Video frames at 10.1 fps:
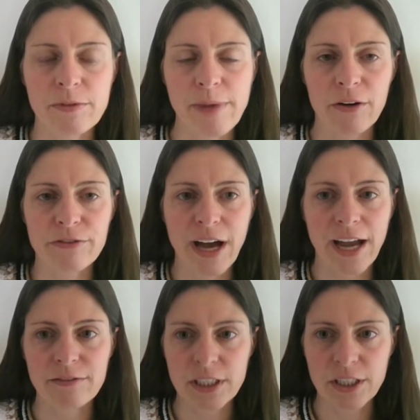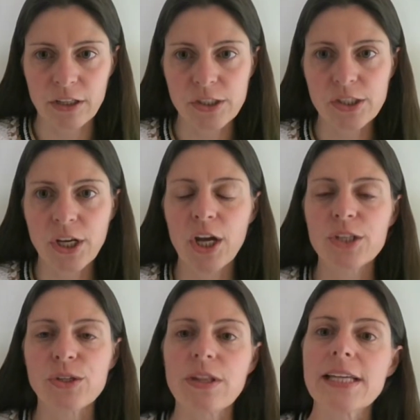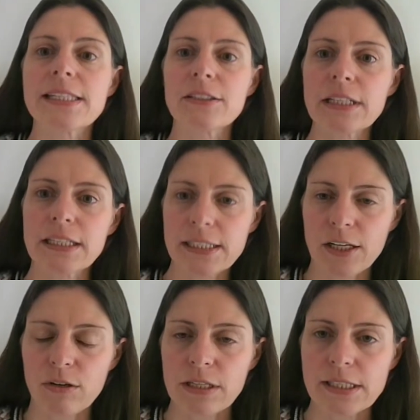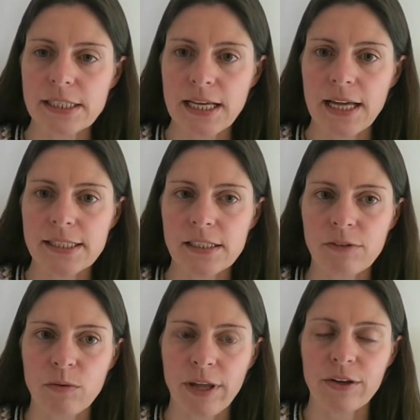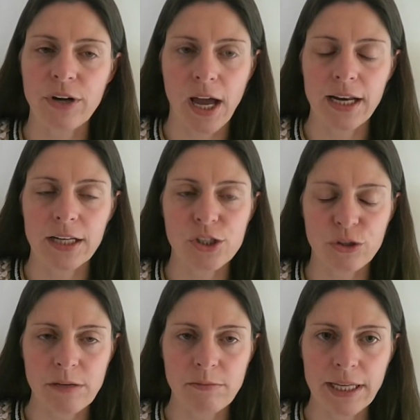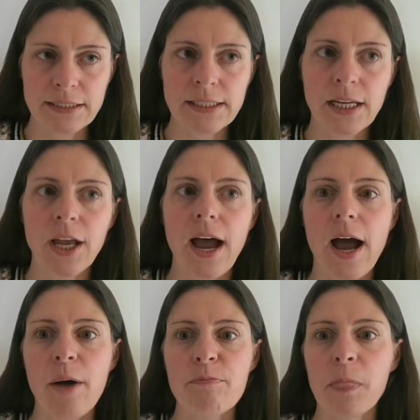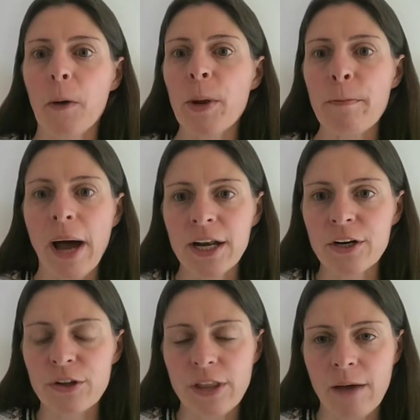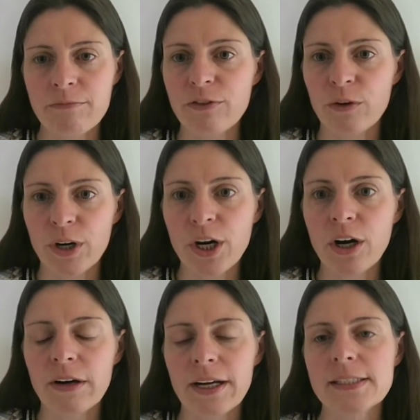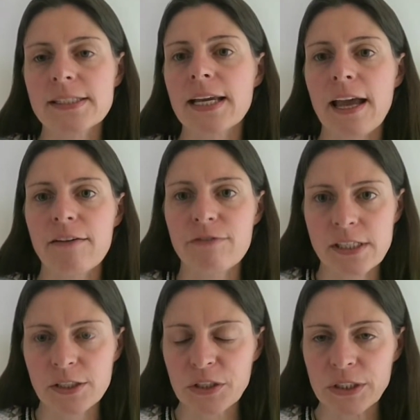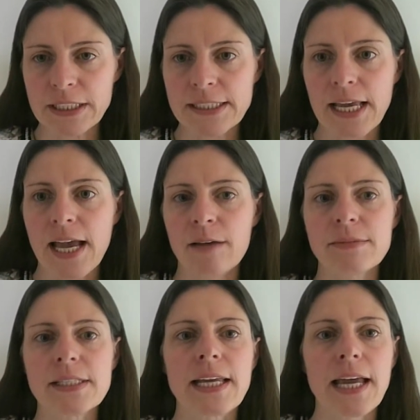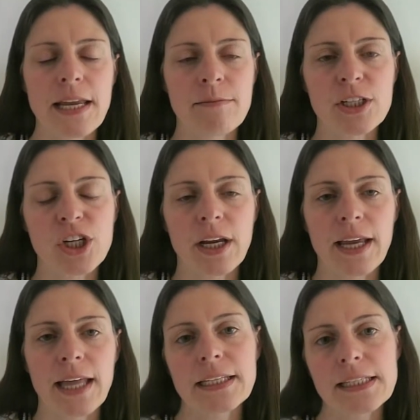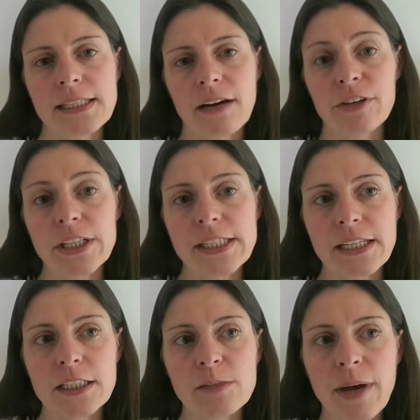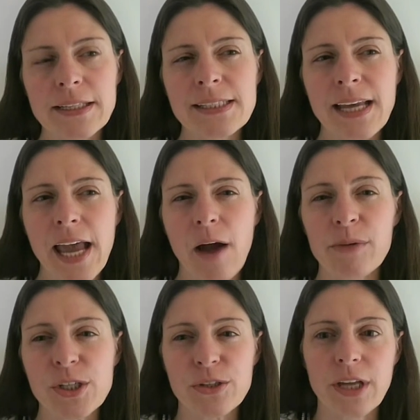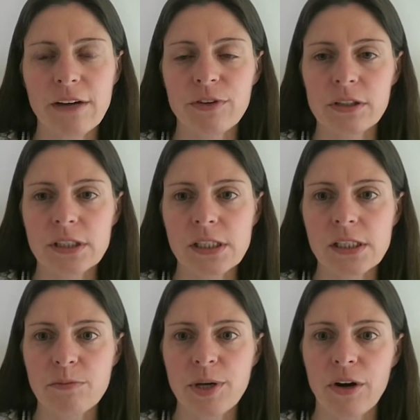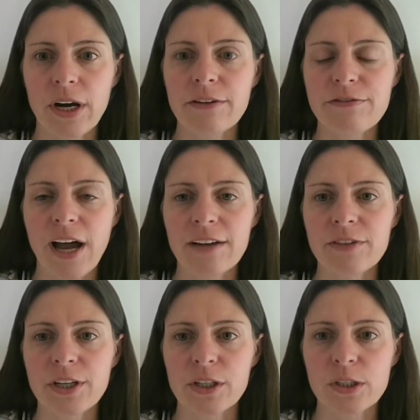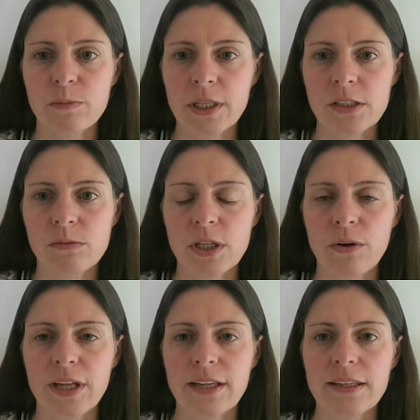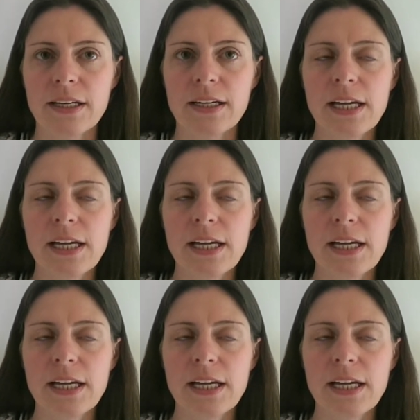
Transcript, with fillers: of about five years. So they still continue to see us even when they're not on treatment. Um, we monitor them for recurrence, they get physical exams, they get imaging at least every six months. And we do that for at least a period of five years because we know that the